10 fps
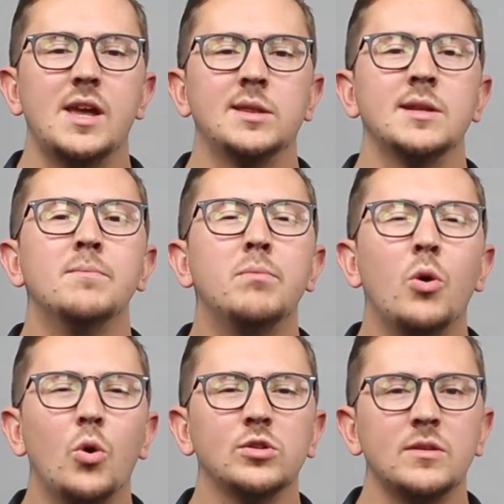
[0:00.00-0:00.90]
is an
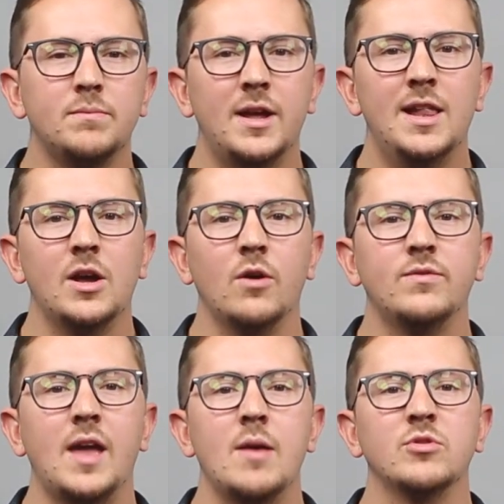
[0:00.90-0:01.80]
important pillar
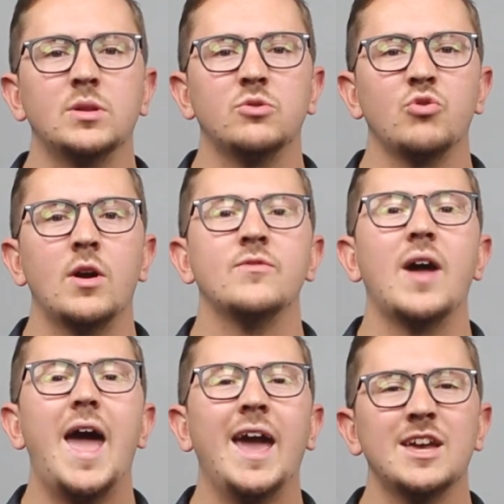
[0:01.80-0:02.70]
of the Emirates' drive
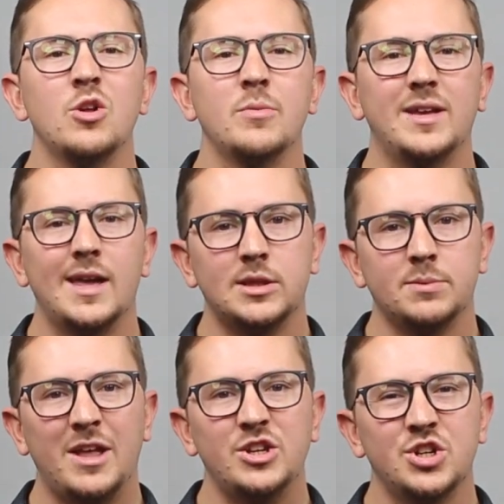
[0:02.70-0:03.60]
for economic
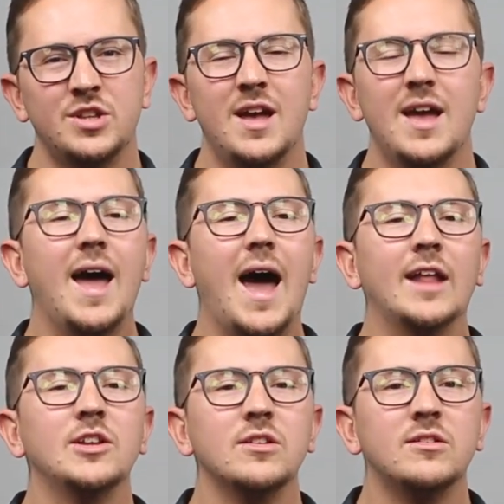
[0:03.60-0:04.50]
expansion
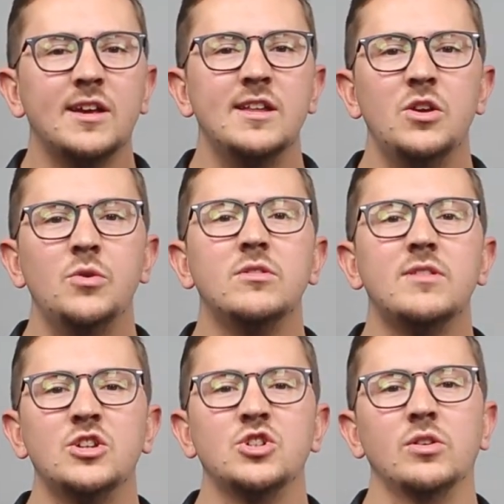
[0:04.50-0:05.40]
and continued
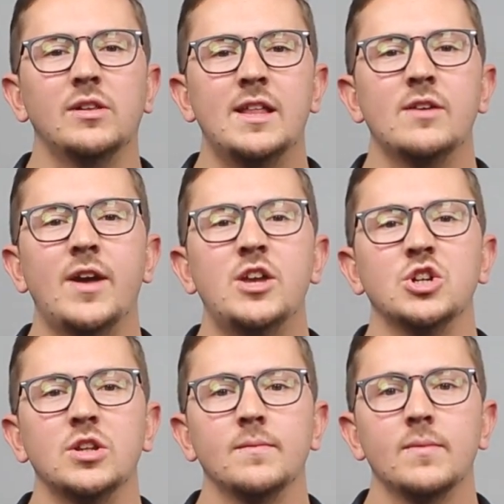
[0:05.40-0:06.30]
digital
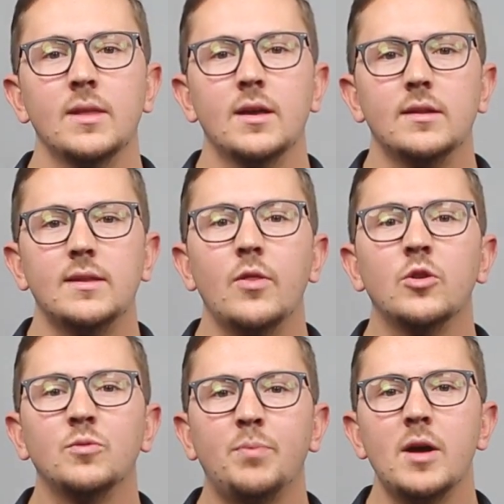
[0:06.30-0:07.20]
innovation. Now, the
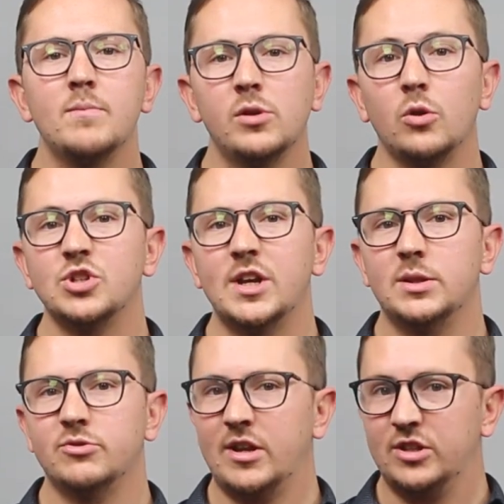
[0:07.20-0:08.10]
Dubai Blockchain
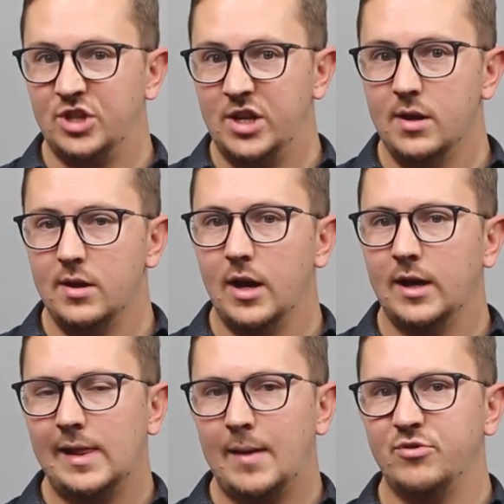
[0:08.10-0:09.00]
Strategy, a
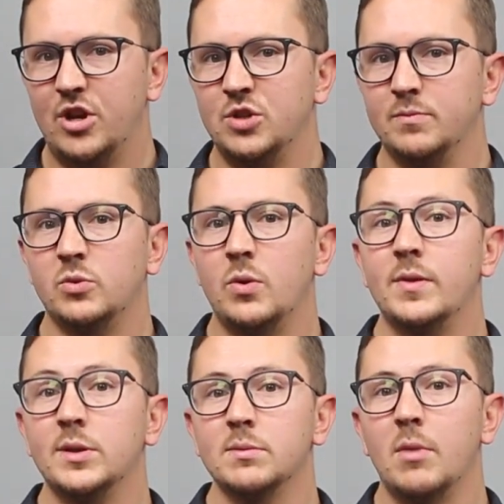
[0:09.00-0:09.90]
collaboration between
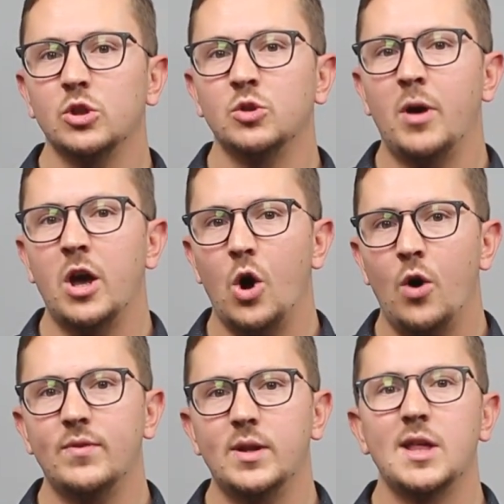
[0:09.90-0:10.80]
the Smart Dubai
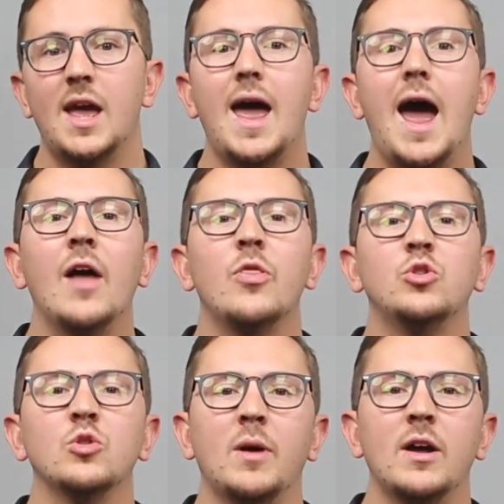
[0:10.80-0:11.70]
Office and the
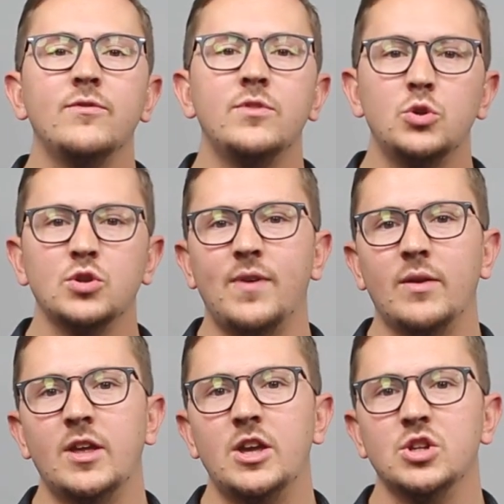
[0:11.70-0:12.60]
Dubai Future
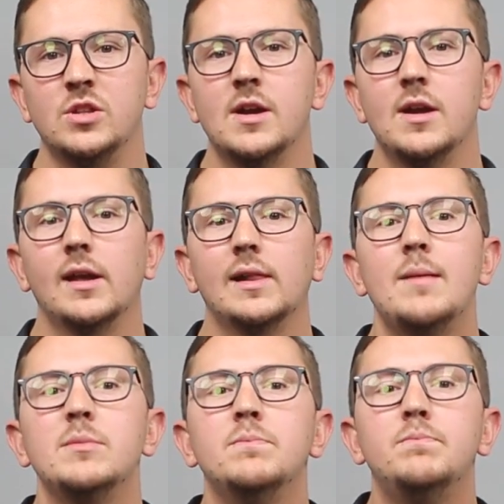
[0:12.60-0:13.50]
Foundation,
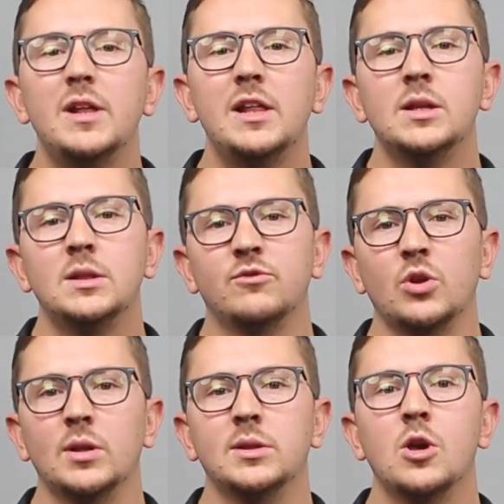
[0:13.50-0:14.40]
claims billions of
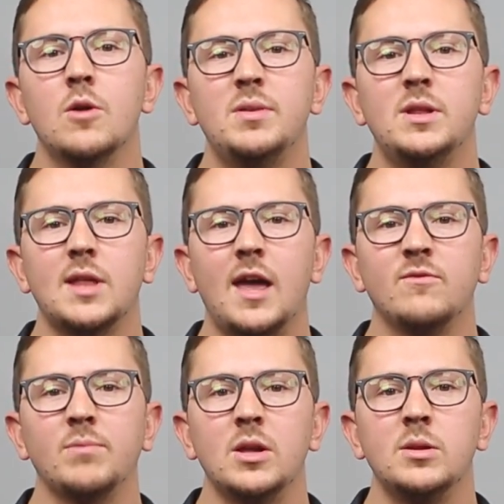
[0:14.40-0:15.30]
dollars could be
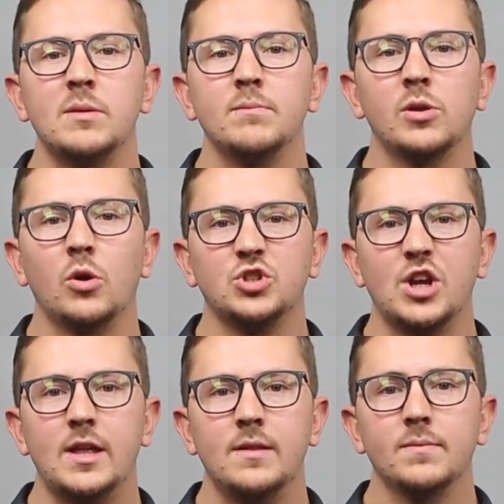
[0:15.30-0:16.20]
saved by using
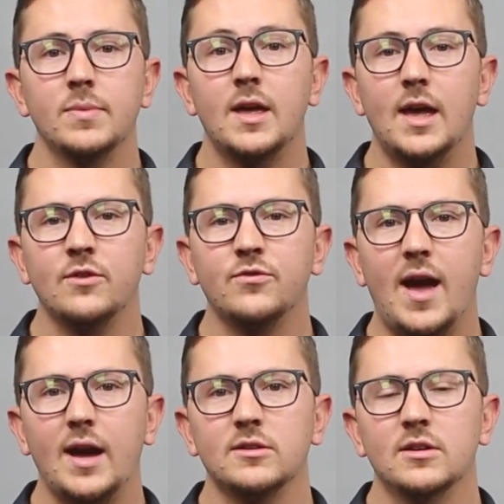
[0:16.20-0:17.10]
blockchain. In
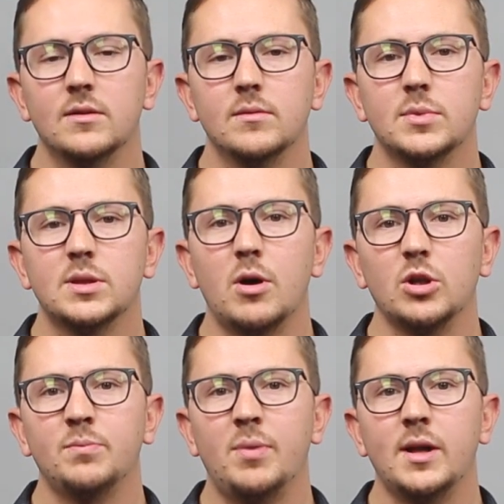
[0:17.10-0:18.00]
fact,
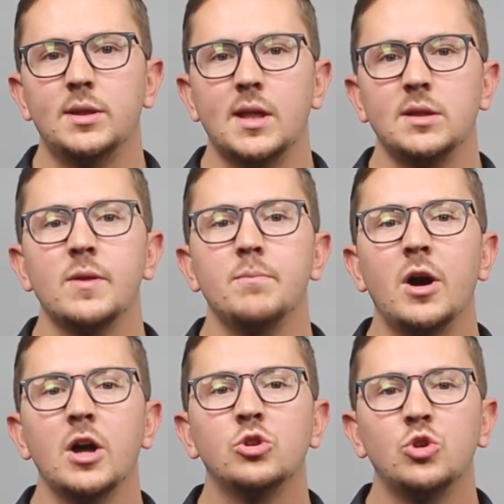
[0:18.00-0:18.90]
Smart Dubai says that
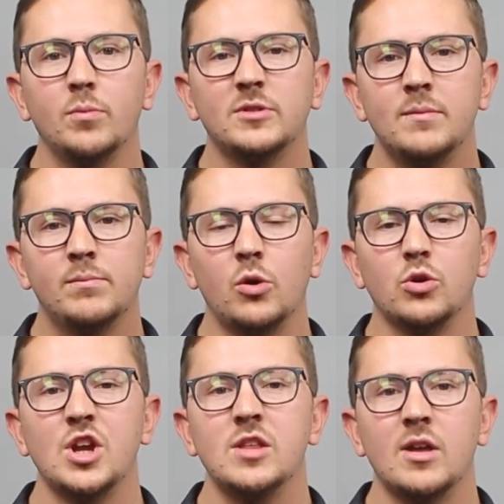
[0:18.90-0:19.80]
by adopting
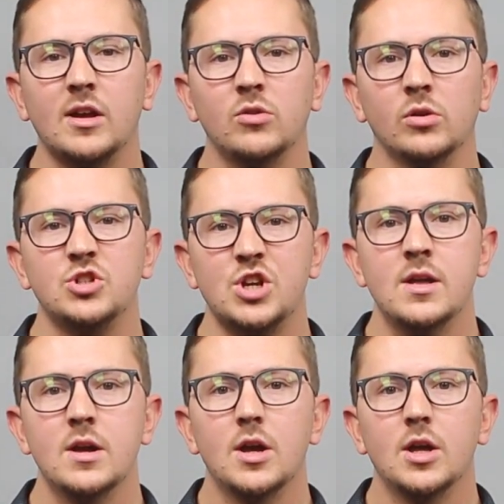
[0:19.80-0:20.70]
blockchain
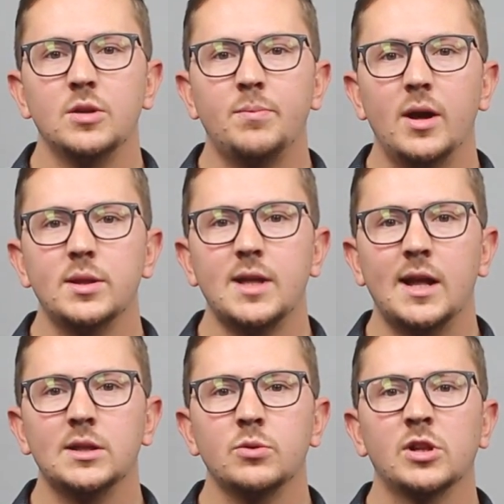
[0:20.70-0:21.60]
technology, Dubai
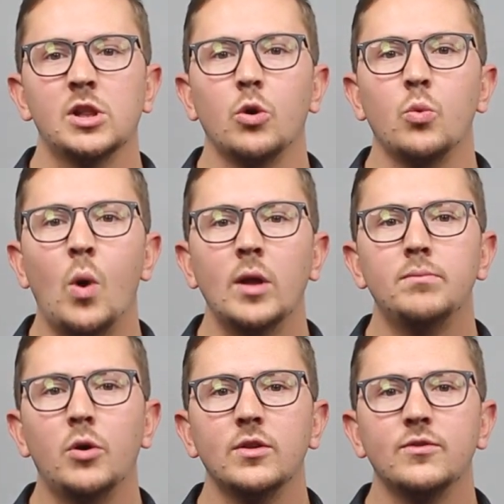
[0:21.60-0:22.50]
stands to unlock
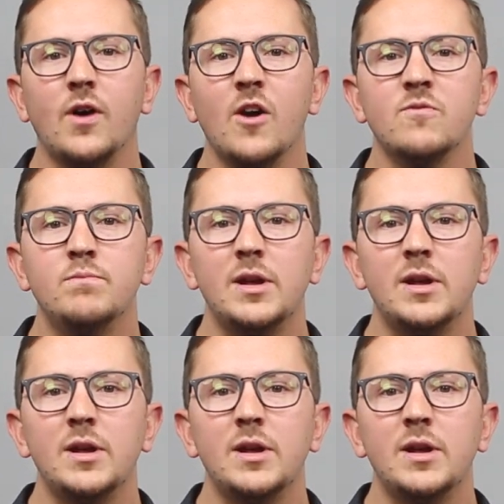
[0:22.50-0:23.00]
$1.5